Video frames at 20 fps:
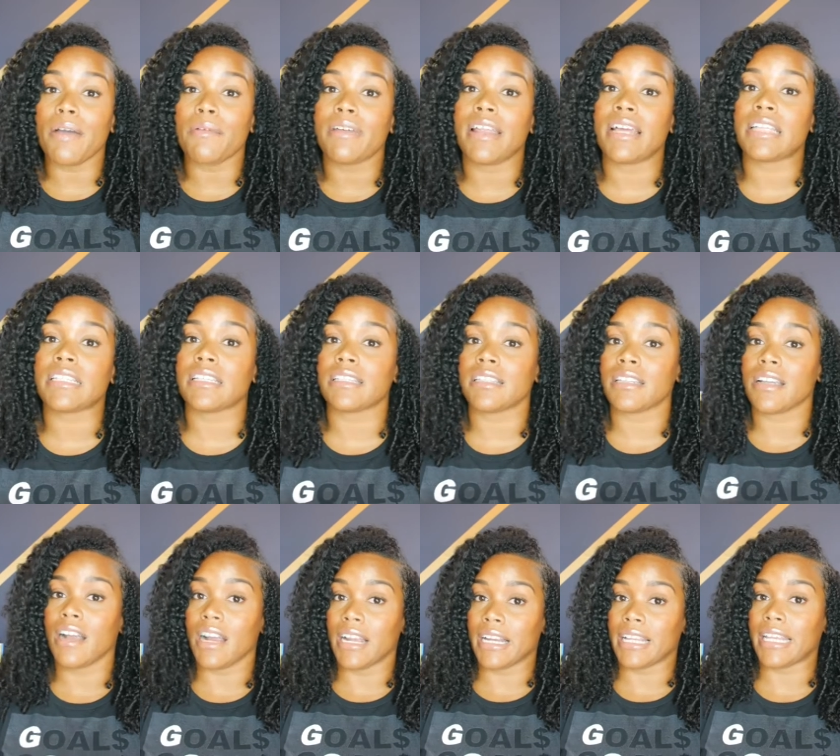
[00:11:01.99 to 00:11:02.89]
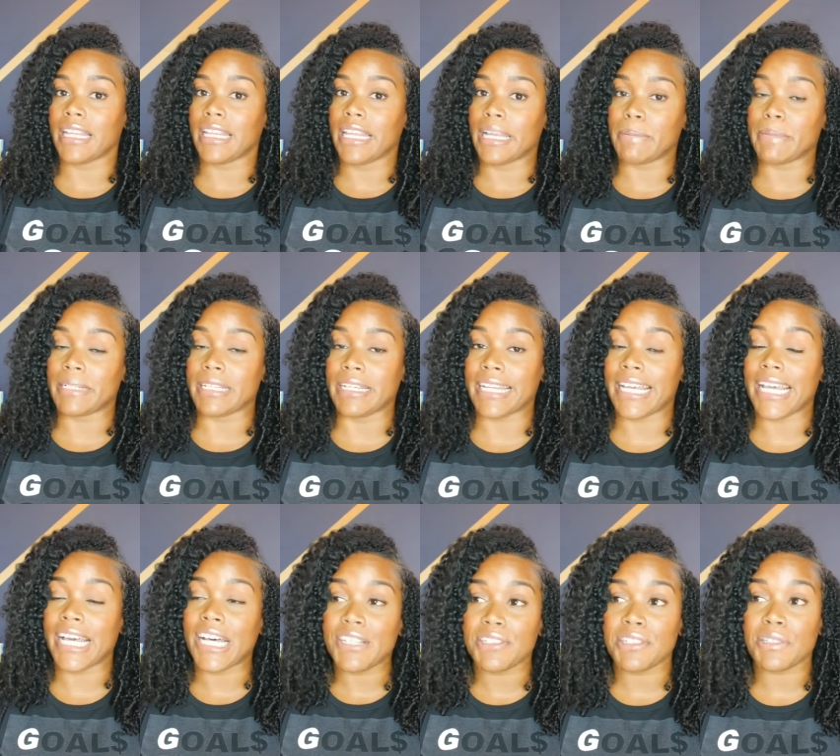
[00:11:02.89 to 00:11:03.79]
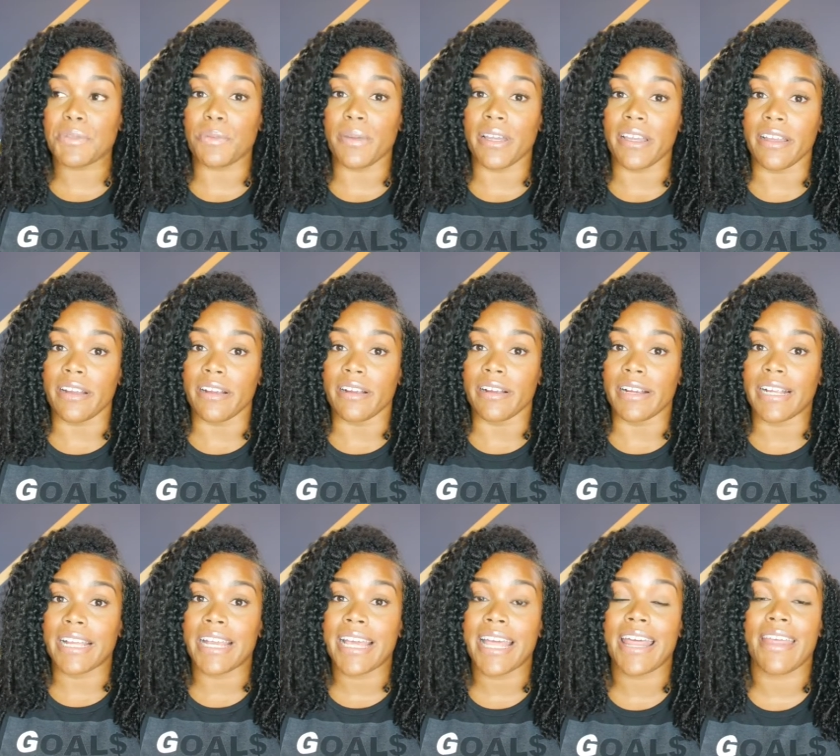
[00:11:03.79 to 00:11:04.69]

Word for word: when I took the car to get labor done elsewhere,